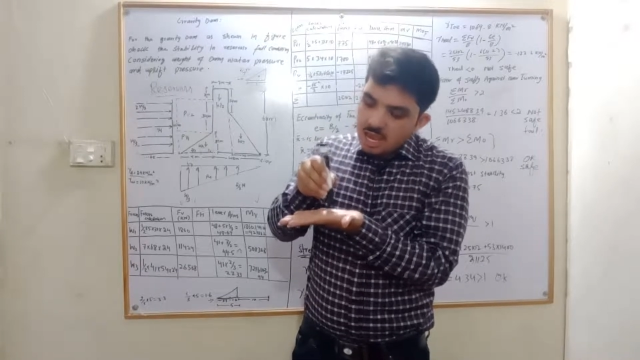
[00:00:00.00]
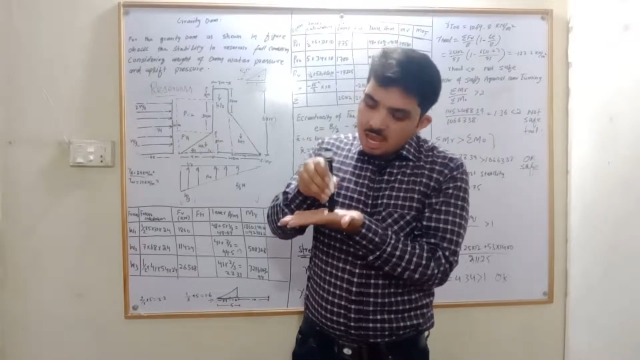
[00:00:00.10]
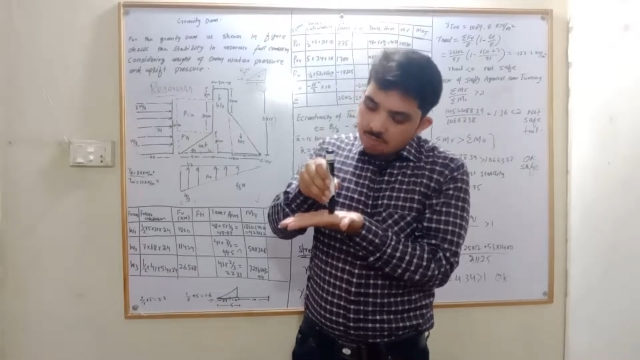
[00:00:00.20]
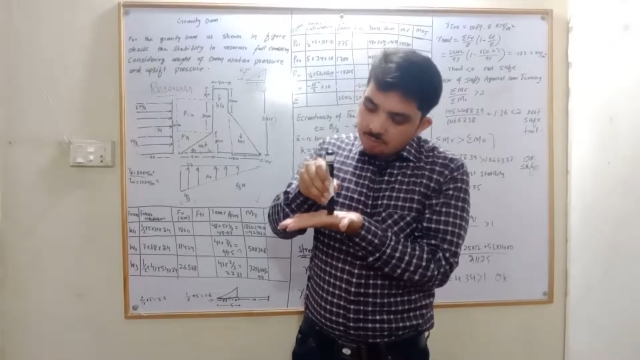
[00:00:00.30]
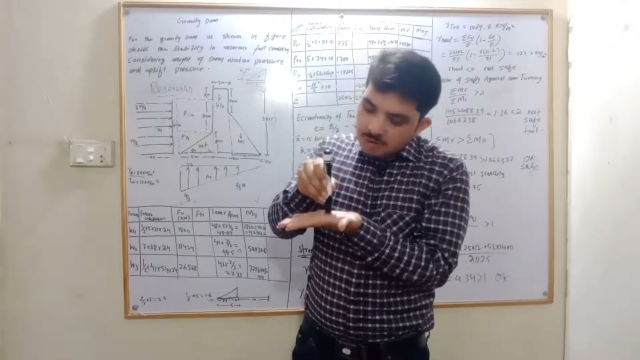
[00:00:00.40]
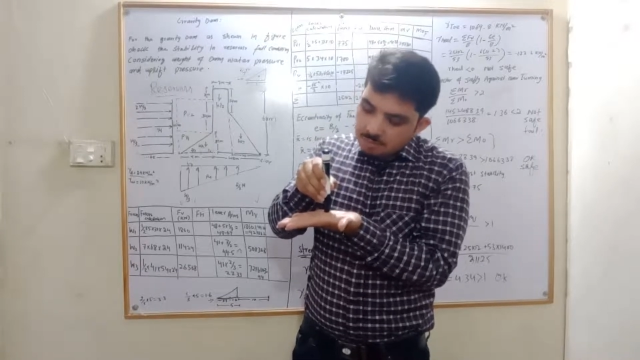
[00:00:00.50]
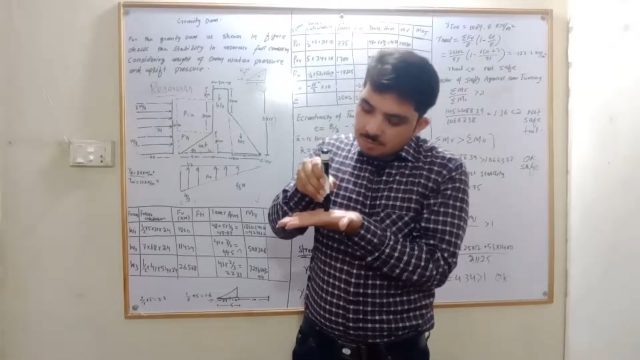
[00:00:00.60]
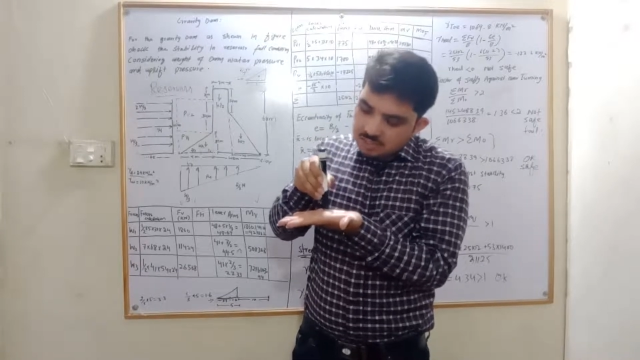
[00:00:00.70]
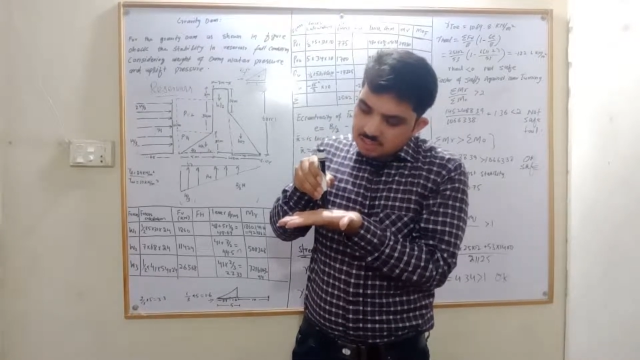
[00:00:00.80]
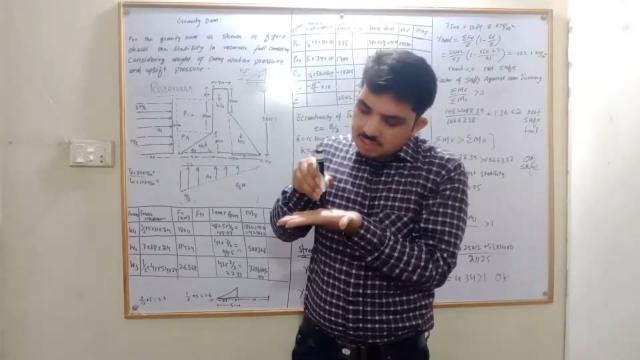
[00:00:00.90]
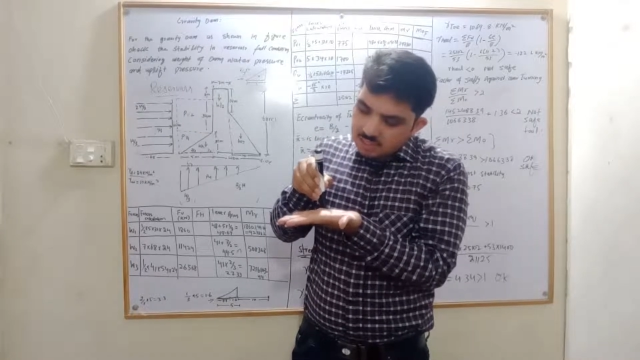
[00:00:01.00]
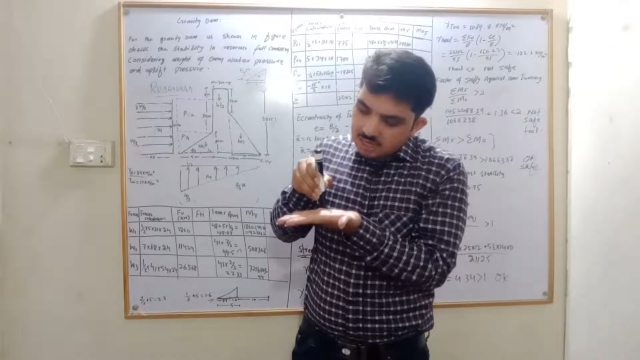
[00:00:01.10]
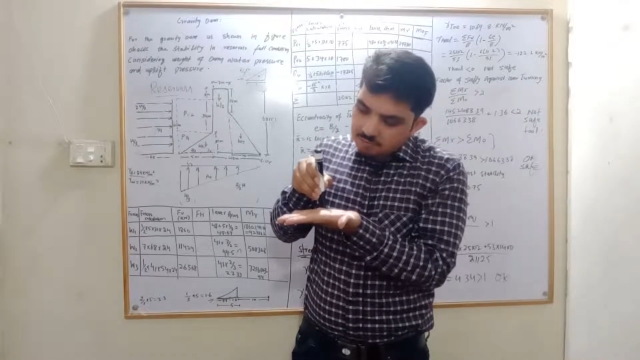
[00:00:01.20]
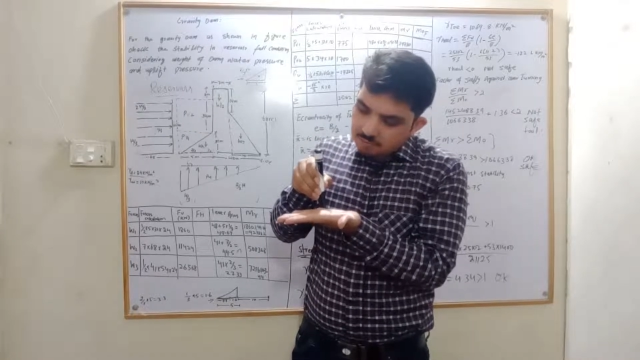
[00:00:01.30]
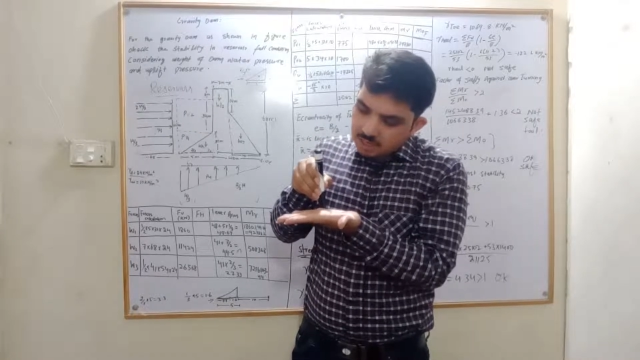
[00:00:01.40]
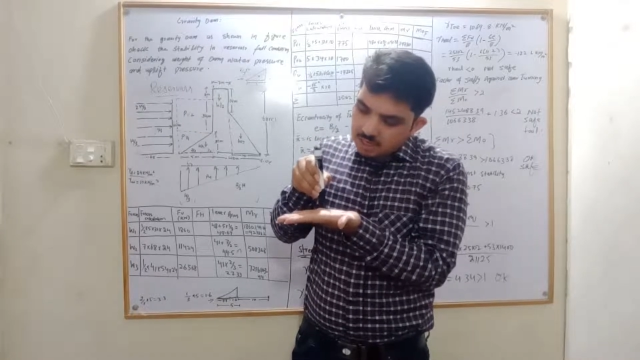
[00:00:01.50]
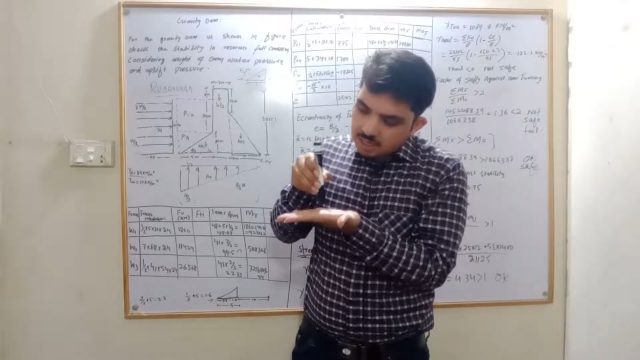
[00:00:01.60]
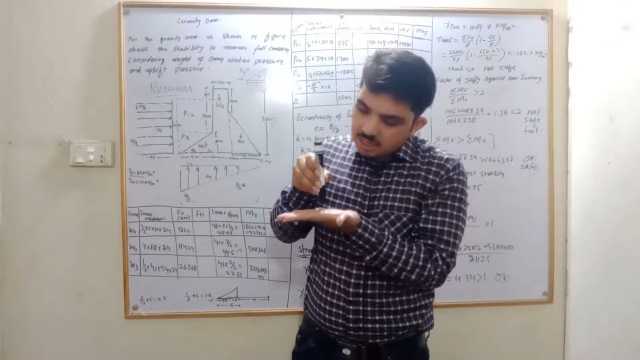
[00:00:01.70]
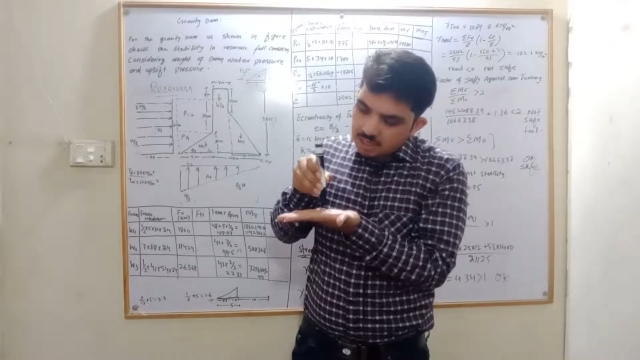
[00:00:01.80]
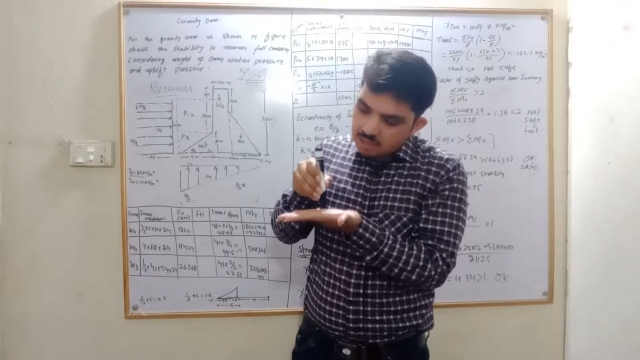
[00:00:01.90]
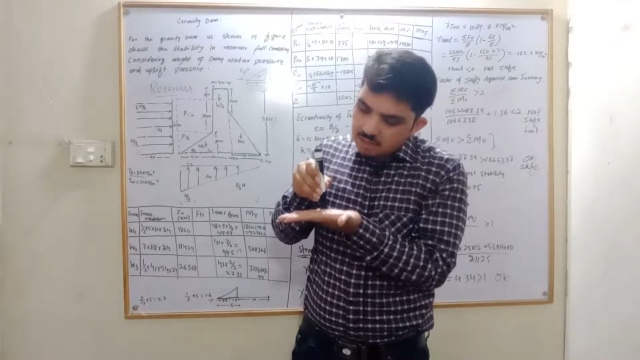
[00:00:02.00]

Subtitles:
If from the center of my hand